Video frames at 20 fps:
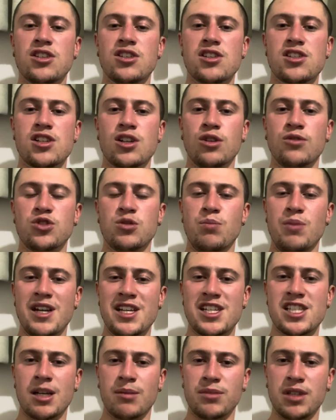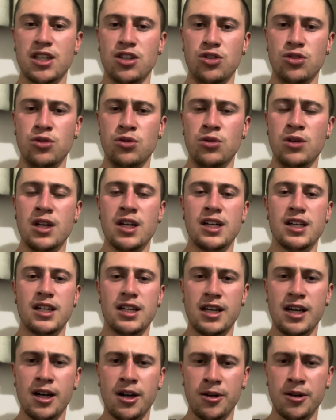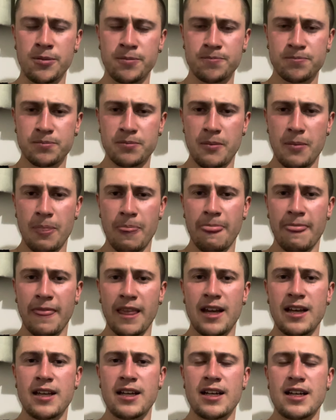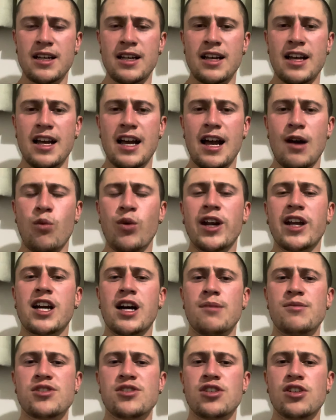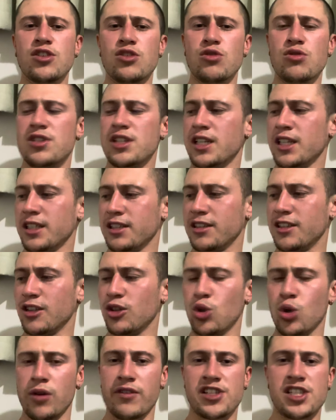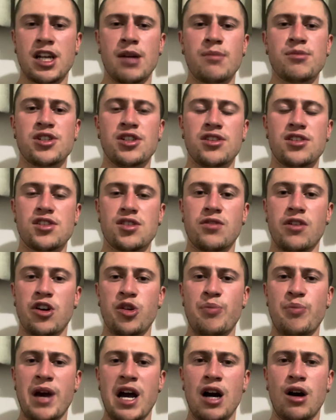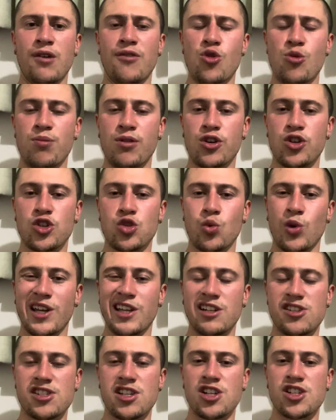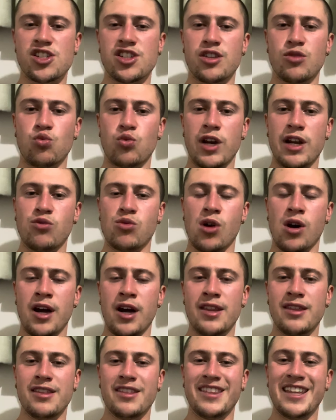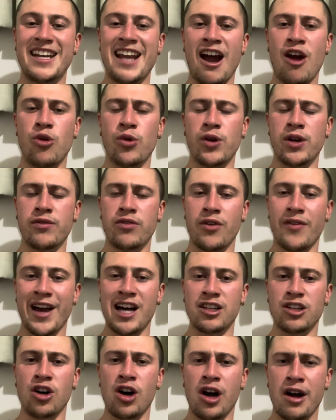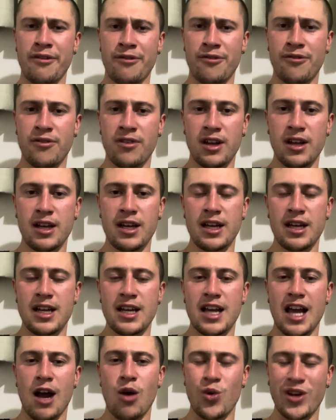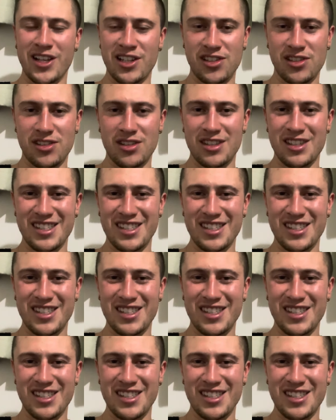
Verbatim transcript: yourself to be something new now. And when it comes to using the law of assumption, this is very powerful because we can essentially rewrite the narrative of our life and we can